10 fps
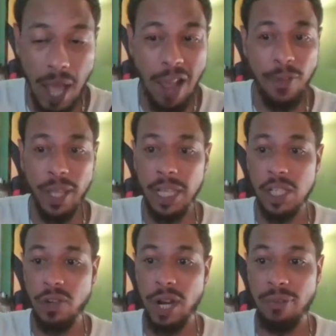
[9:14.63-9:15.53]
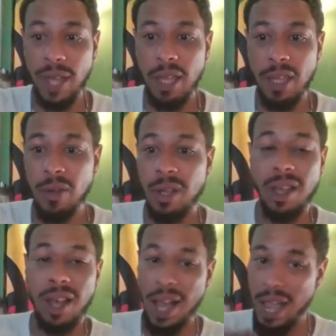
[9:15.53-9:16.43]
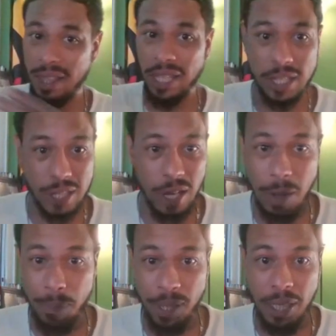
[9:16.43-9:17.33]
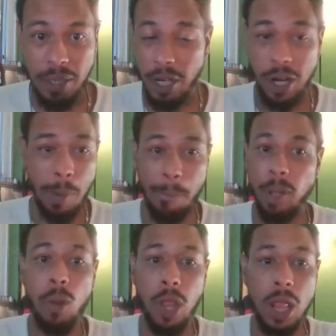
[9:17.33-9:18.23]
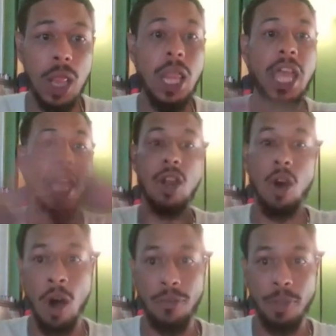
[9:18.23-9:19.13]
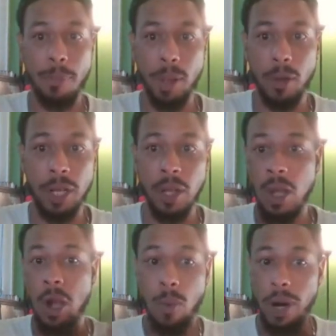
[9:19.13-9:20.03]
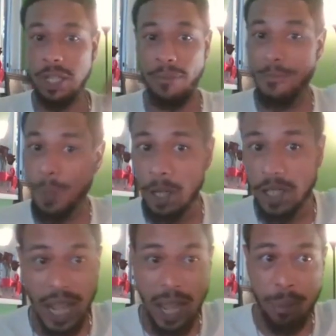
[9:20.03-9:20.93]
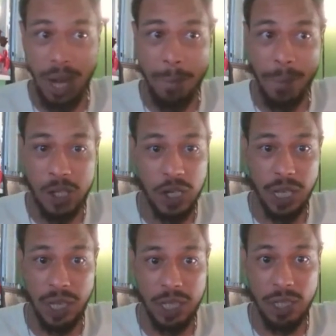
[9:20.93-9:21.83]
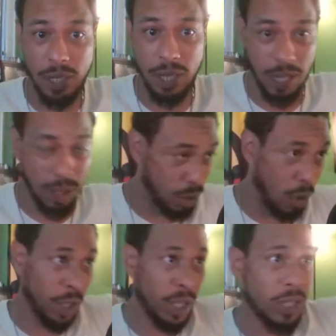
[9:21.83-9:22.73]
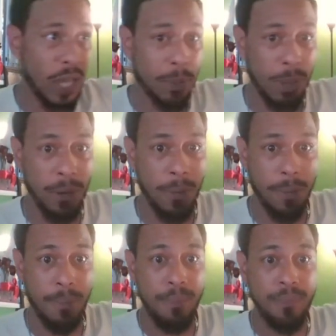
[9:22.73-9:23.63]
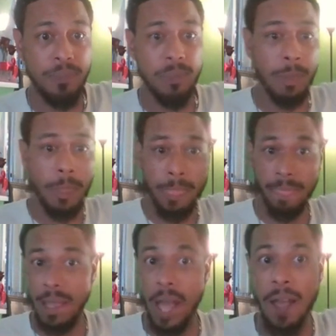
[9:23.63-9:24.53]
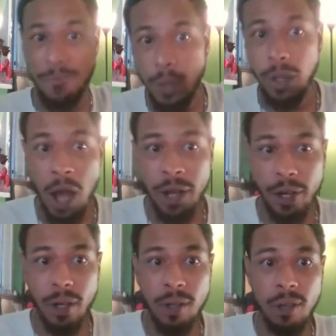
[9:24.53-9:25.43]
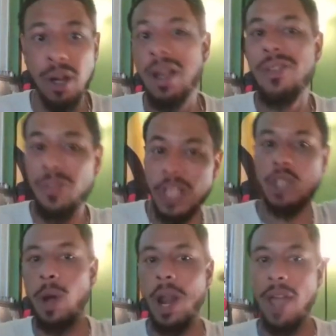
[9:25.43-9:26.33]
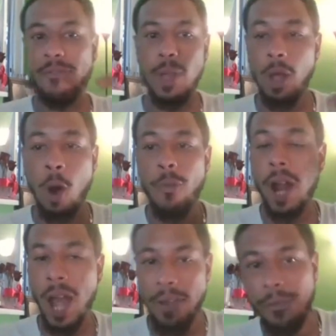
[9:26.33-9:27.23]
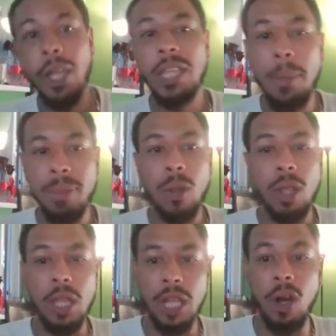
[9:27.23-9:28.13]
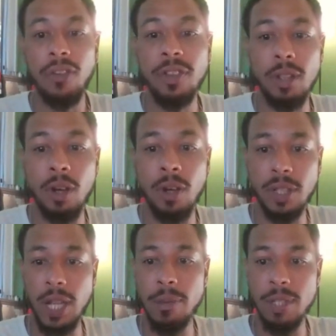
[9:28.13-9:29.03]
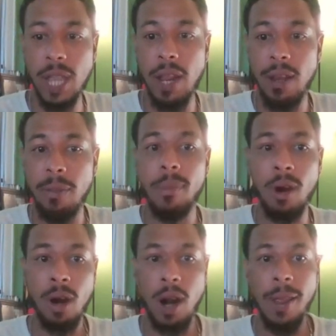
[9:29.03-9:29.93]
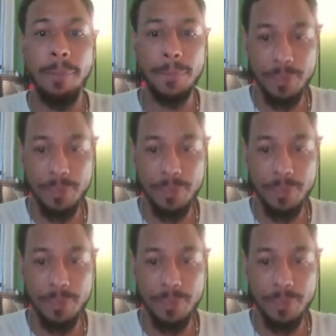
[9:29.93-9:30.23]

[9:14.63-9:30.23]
I feel like it's great value. I think it's going to be, they're going to blow the lid off the building. Whereas the first game that I mentioned at this during this segment, I felt under. This one, I feel over. I feel like they blow the lid off the damn stadium, all right?